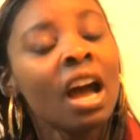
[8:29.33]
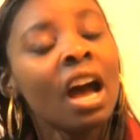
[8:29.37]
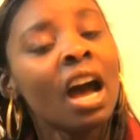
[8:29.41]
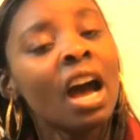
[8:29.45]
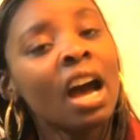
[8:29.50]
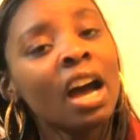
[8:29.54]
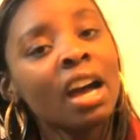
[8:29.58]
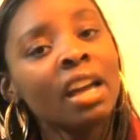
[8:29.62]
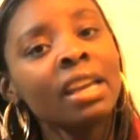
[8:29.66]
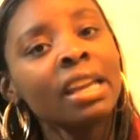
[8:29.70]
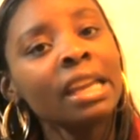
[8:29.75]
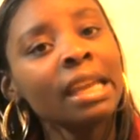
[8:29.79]

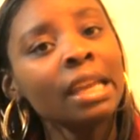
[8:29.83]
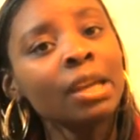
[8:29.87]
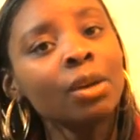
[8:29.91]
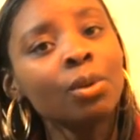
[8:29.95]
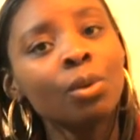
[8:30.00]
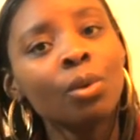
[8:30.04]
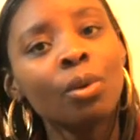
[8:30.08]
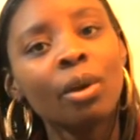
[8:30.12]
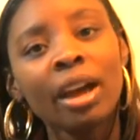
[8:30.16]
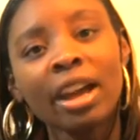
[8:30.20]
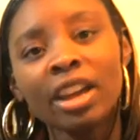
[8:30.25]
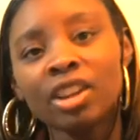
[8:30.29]

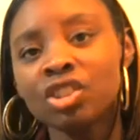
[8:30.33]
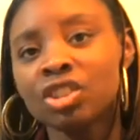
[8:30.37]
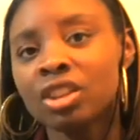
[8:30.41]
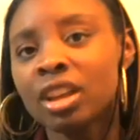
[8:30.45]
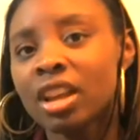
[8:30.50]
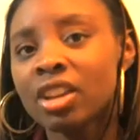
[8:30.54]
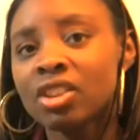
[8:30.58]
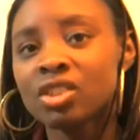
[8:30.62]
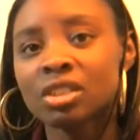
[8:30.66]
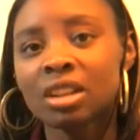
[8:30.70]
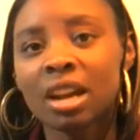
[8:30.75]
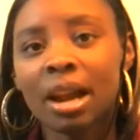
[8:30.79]
Unequal
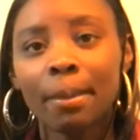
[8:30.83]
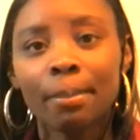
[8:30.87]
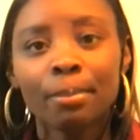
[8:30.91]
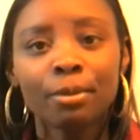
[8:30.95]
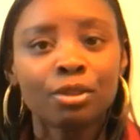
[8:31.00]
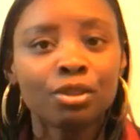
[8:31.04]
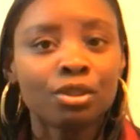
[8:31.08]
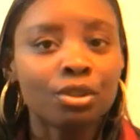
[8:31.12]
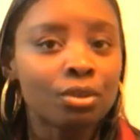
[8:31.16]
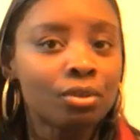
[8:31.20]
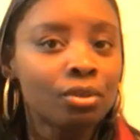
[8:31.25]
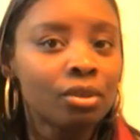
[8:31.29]
education
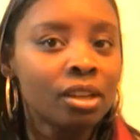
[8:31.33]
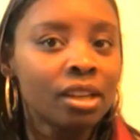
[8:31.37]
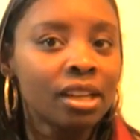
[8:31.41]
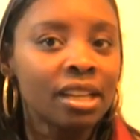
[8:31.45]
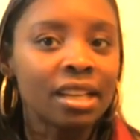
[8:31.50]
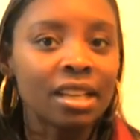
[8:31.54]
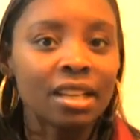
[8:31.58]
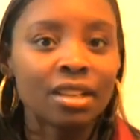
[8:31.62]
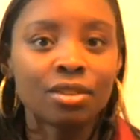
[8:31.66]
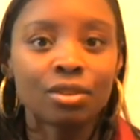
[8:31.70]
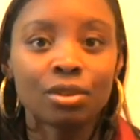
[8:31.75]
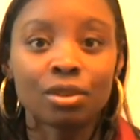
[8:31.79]

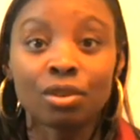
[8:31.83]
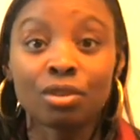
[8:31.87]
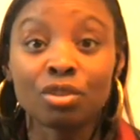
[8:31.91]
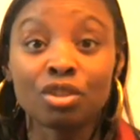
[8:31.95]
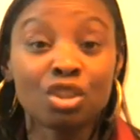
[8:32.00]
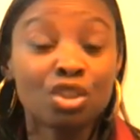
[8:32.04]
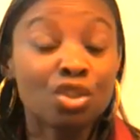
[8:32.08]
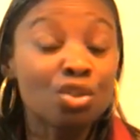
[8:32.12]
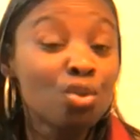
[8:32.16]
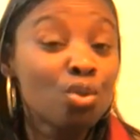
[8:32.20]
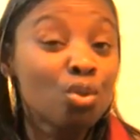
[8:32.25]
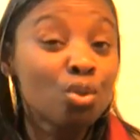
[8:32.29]
opportunities or
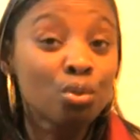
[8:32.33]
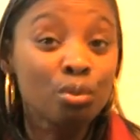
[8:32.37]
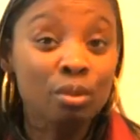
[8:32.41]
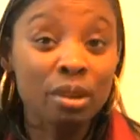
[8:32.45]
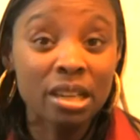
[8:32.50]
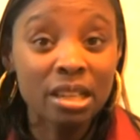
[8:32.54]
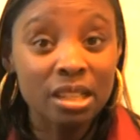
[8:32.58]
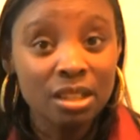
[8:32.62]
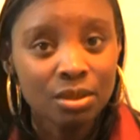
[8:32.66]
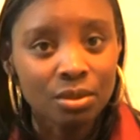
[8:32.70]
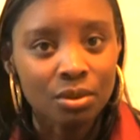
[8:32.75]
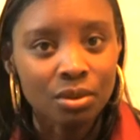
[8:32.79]
school
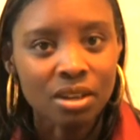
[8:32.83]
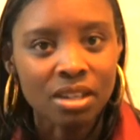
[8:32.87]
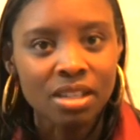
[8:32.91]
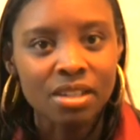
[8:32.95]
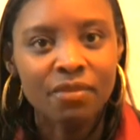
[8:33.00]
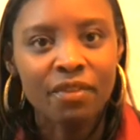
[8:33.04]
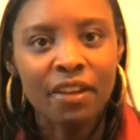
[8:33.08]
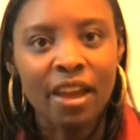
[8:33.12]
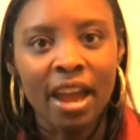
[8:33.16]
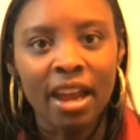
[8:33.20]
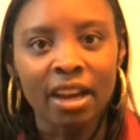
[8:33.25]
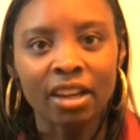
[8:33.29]
resource
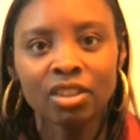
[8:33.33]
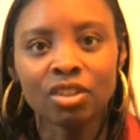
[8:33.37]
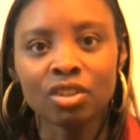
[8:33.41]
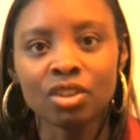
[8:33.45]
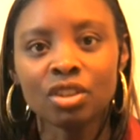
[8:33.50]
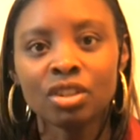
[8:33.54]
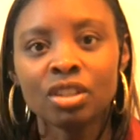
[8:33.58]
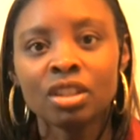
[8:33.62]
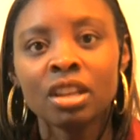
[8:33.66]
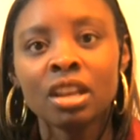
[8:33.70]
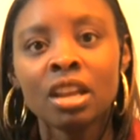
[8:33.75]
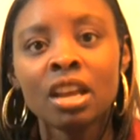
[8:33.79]

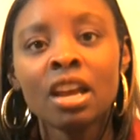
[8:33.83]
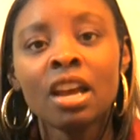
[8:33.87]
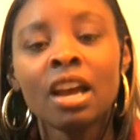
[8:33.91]
factors.